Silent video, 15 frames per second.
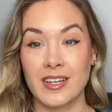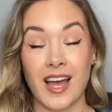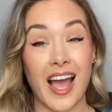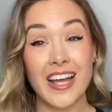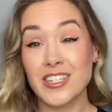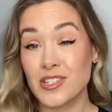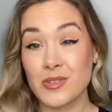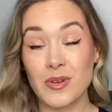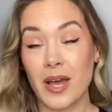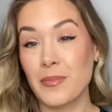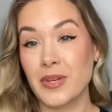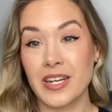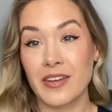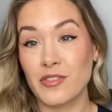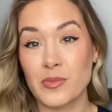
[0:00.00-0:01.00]
I do, I
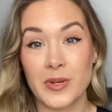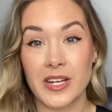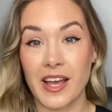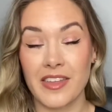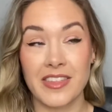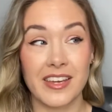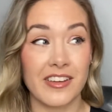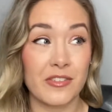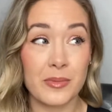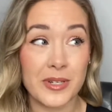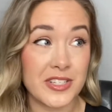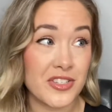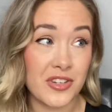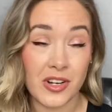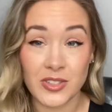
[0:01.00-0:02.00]
mean, everybody, I think everybody
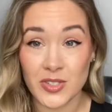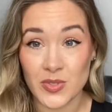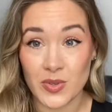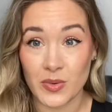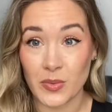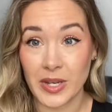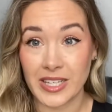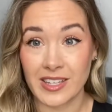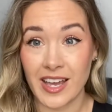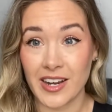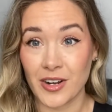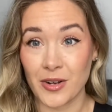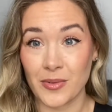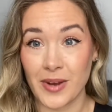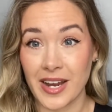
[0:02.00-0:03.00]
struggles with a wing
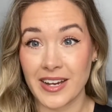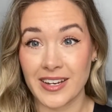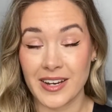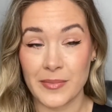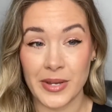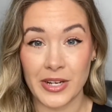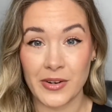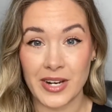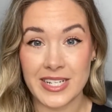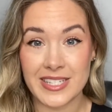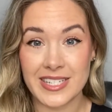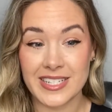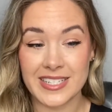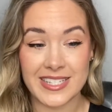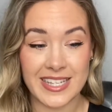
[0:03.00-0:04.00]
liner, right? Am I
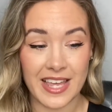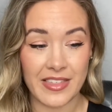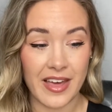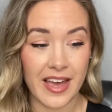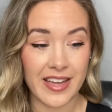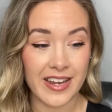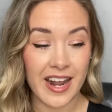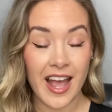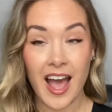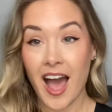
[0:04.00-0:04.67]
crazy to say that?